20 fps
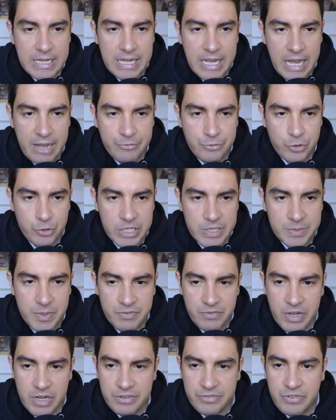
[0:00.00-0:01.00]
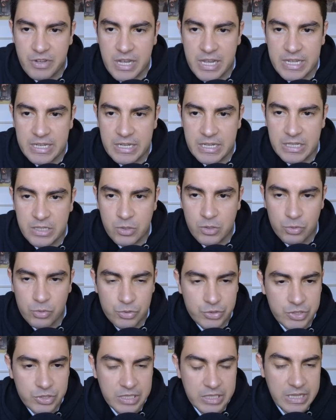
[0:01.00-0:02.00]
After it's been verified, you'll
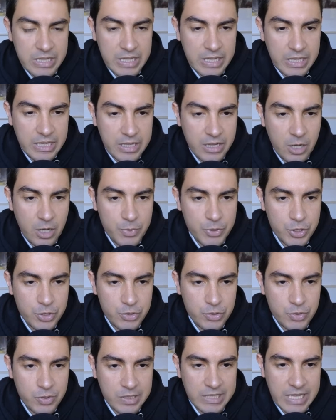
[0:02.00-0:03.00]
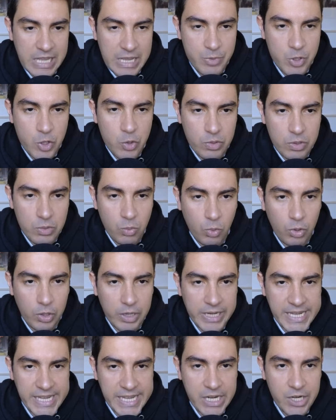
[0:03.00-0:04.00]
see the option to claim your reward
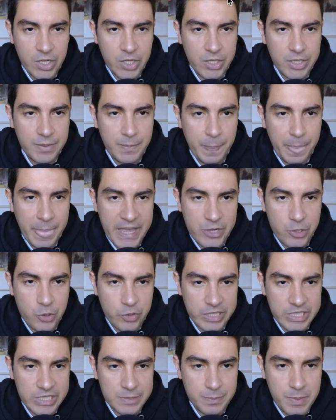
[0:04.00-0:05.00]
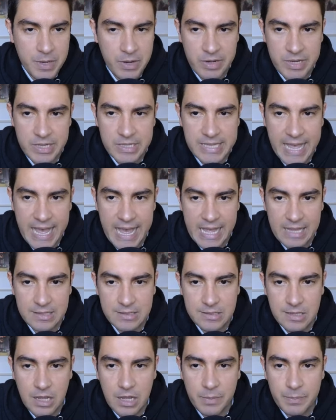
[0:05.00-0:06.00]
here and your experience adds
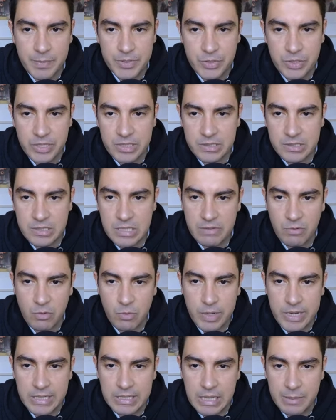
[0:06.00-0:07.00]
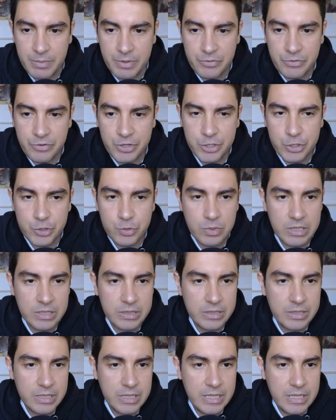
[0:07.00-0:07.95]
up. As you can see, I've already claimed the first one.